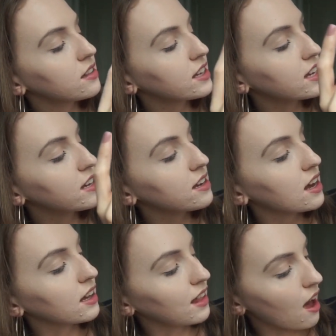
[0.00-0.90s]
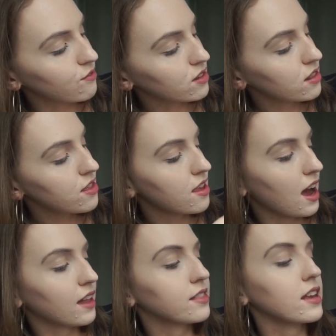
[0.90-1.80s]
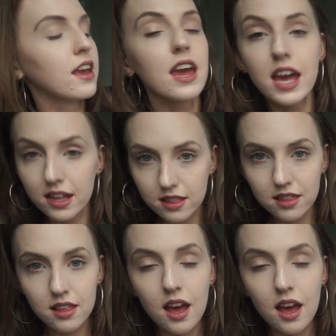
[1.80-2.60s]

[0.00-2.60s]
the 11th, and the 8th,